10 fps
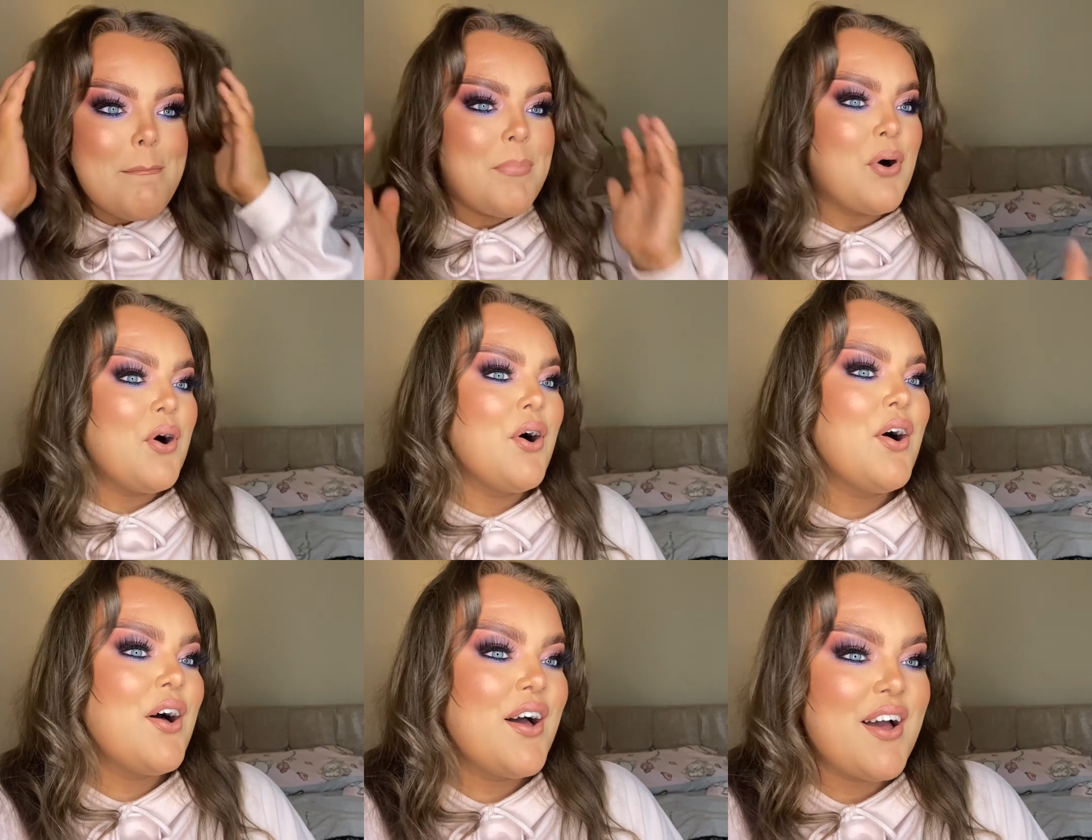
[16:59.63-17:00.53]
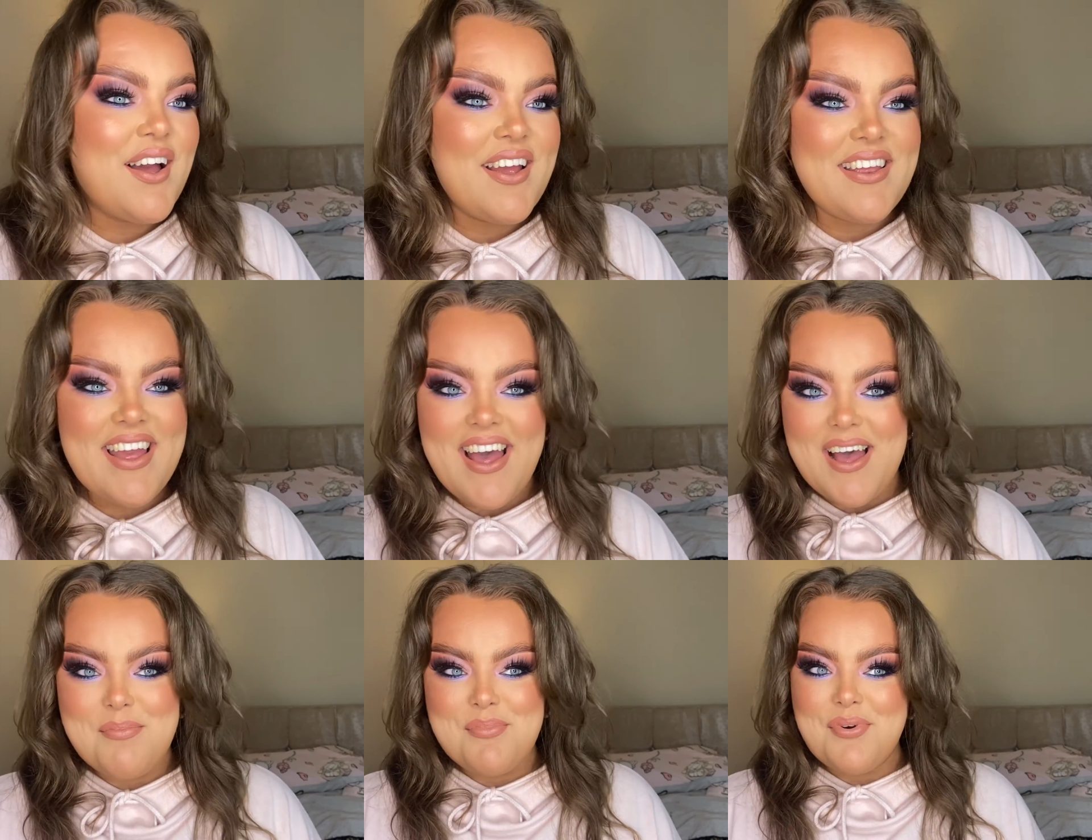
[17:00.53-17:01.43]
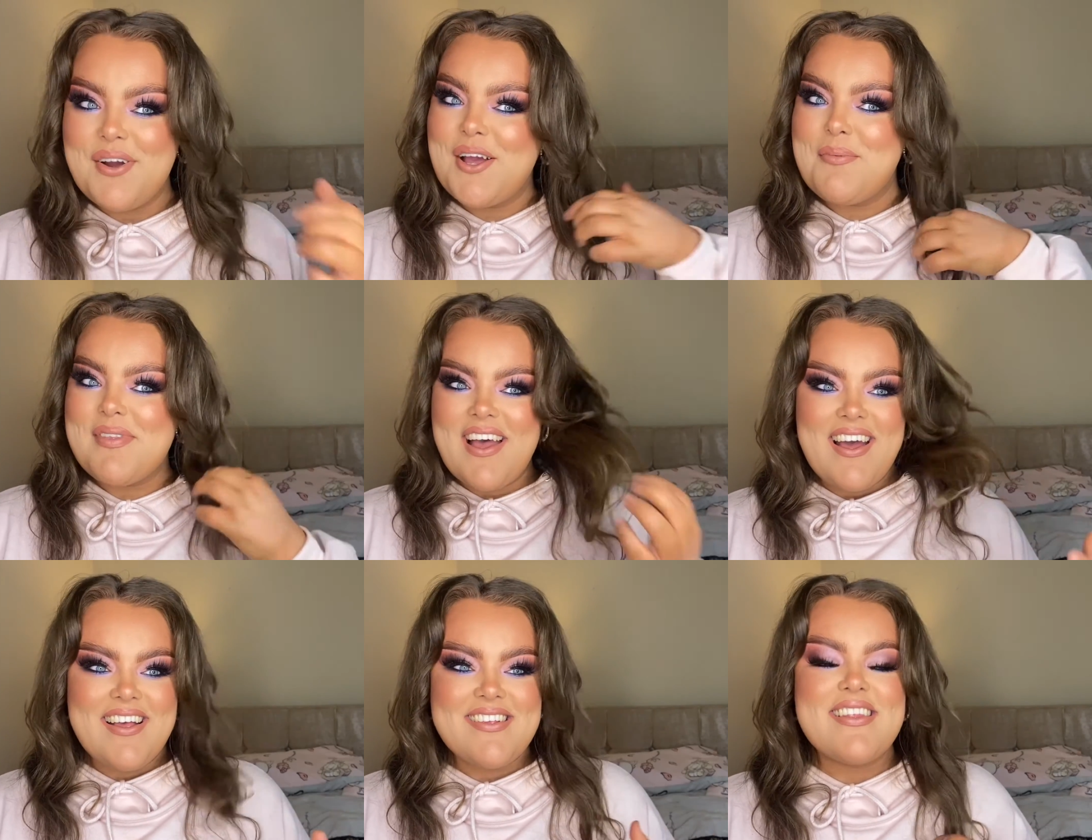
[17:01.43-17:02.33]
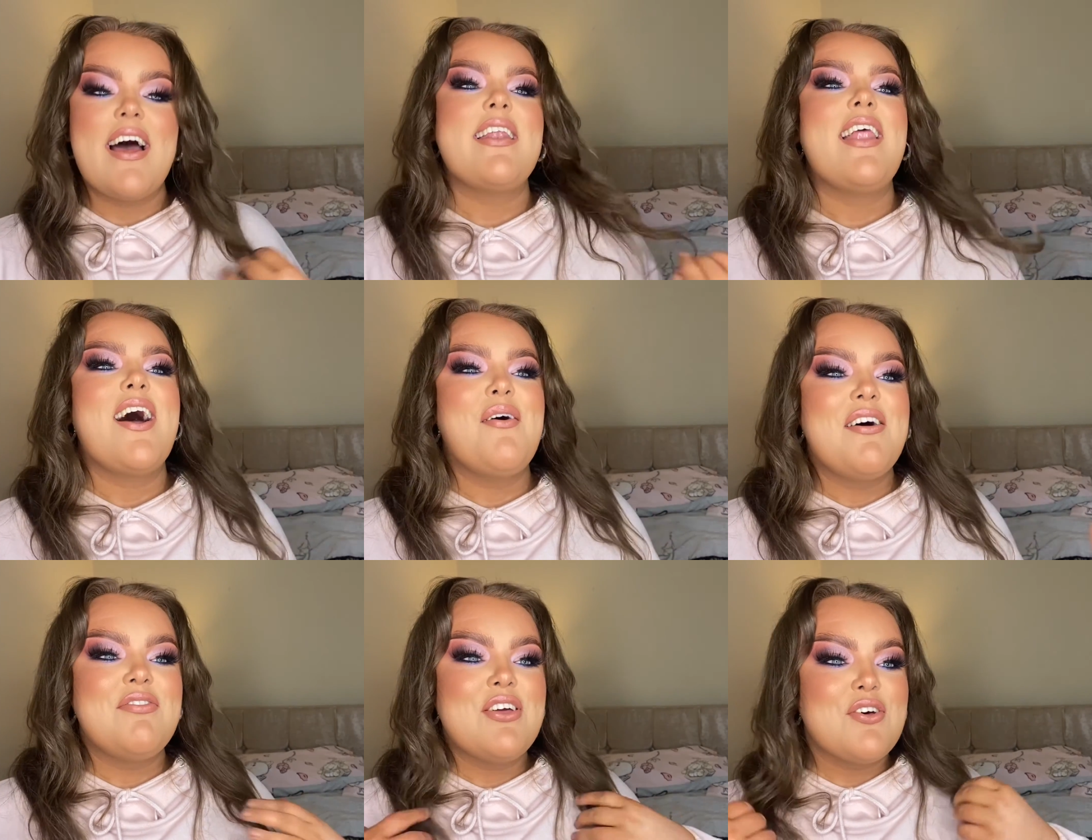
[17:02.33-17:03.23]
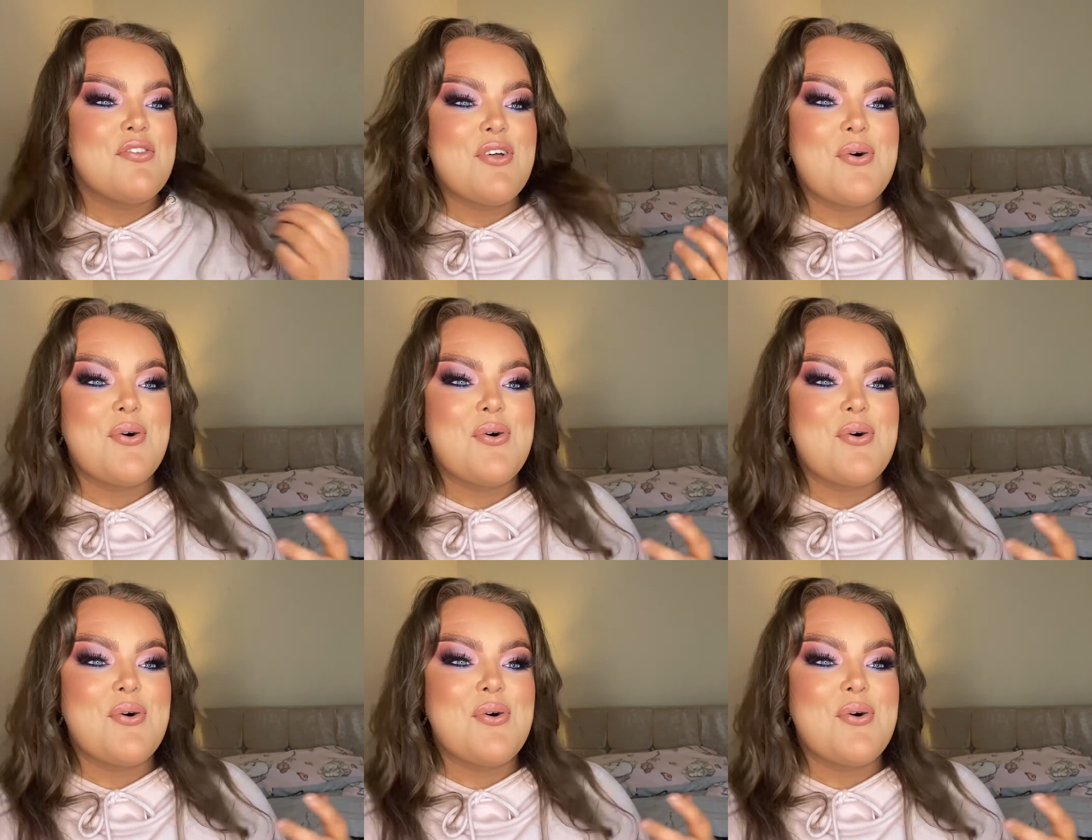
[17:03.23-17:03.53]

but yeah, I'm pretty obsessed. And now I feel so